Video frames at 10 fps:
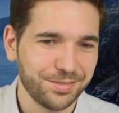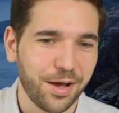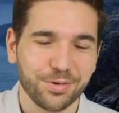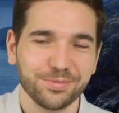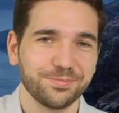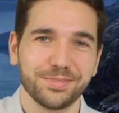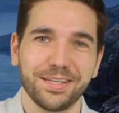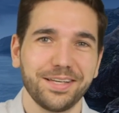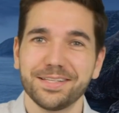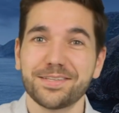no,
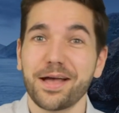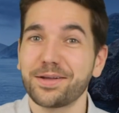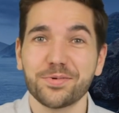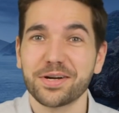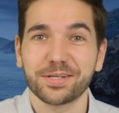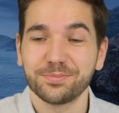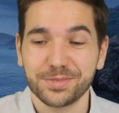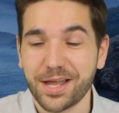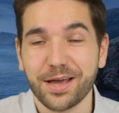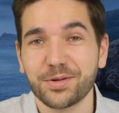it's not going to work.
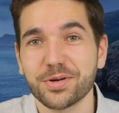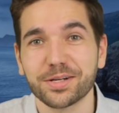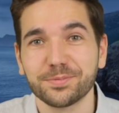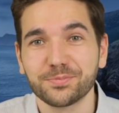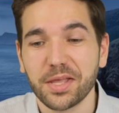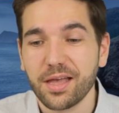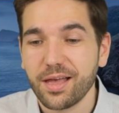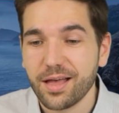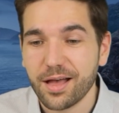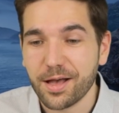It's not going to work.
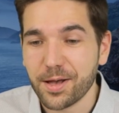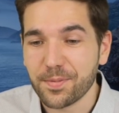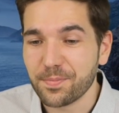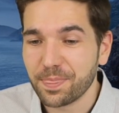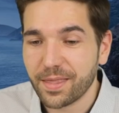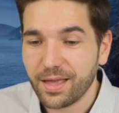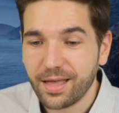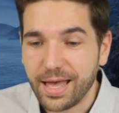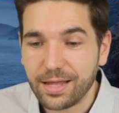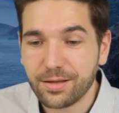Um,
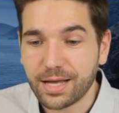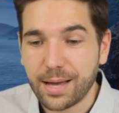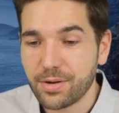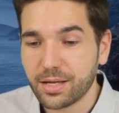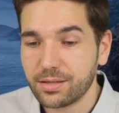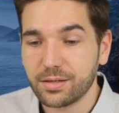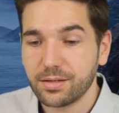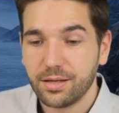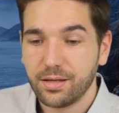and look, I'm not going to